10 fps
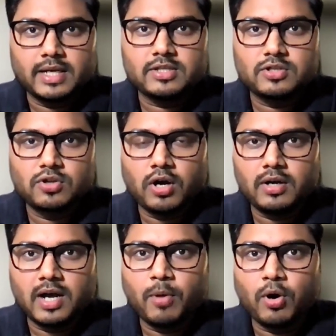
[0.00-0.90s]
It's
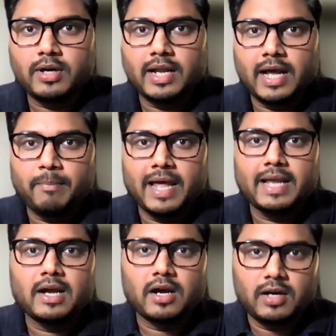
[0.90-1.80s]
not about
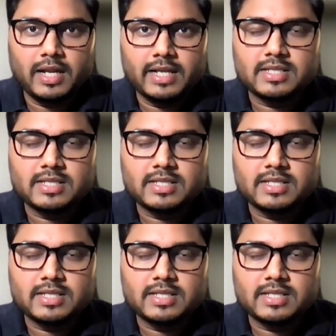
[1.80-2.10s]
applying early.